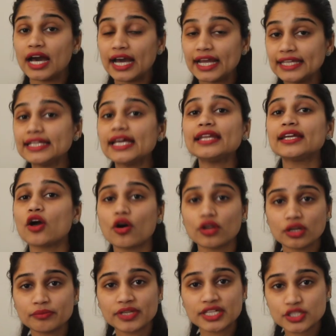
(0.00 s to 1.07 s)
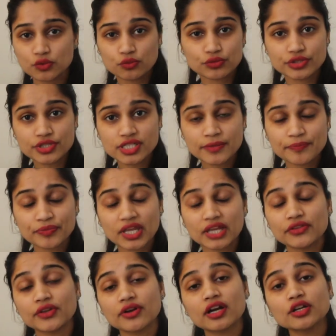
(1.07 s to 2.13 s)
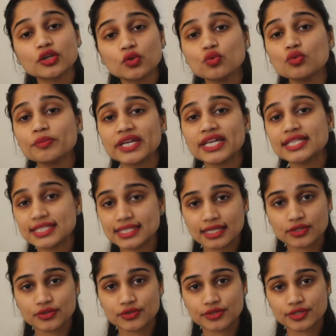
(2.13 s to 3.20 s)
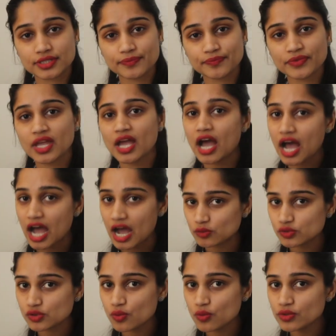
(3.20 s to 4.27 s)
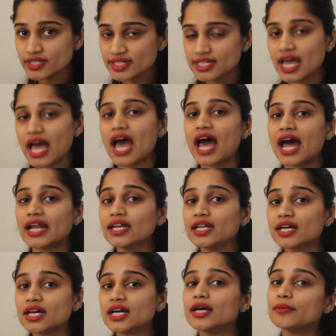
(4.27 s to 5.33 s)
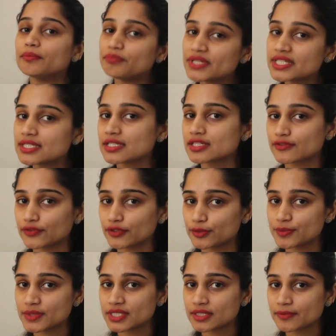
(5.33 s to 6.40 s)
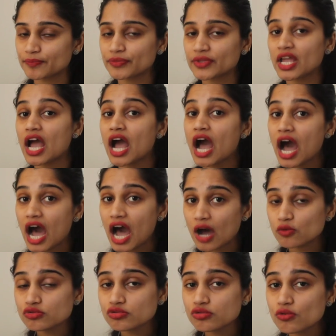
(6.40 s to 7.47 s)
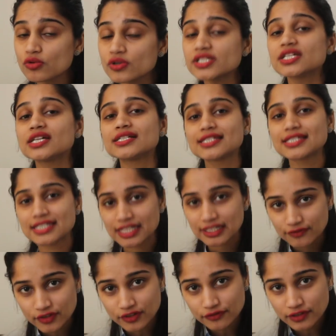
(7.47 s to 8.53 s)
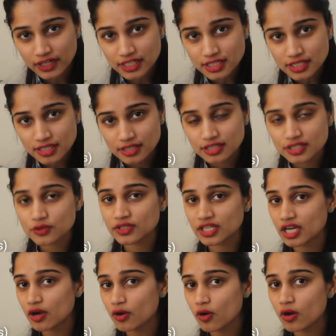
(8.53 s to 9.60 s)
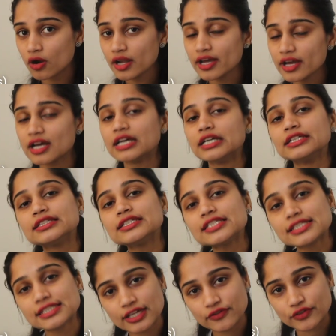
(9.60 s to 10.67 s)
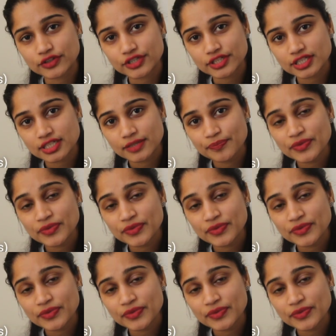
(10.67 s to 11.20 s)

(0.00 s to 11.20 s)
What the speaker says: In an economy, students, there are two main sectors, households and business firms. Households save the funds, so they are called the savers,